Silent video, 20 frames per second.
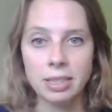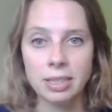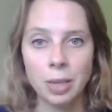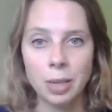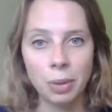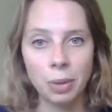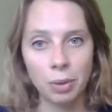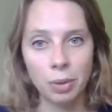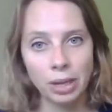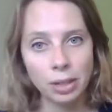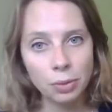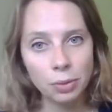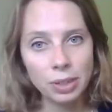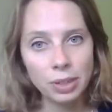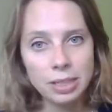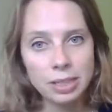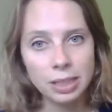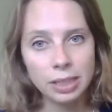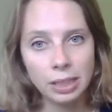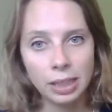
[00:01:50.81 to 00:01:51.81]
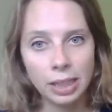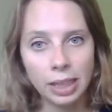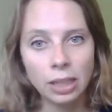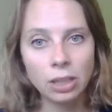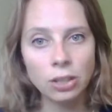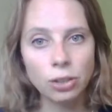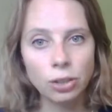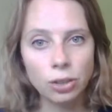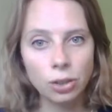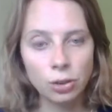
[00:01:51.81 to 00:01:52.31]
that we were
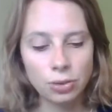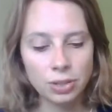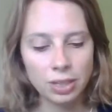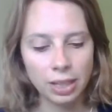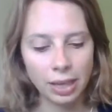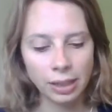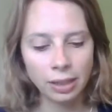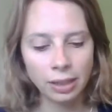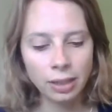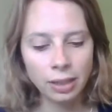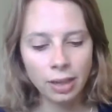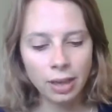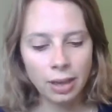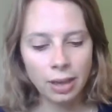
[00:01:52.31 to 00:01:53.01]
increasingly using